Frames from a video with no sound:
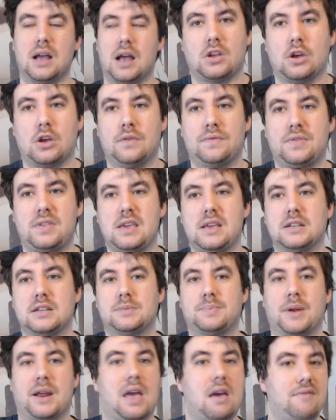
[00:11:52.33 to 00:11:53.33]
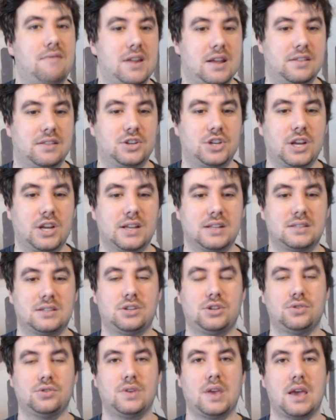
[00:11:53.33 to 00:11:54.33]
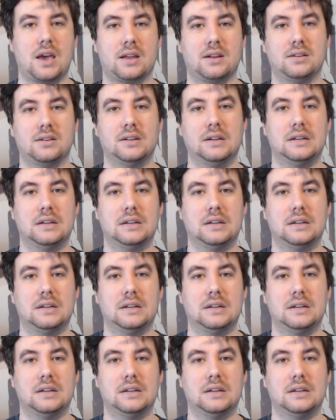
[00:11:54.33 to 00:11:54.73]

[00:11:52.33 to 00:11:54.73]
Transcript: of these, but I haven't had the chance to yet.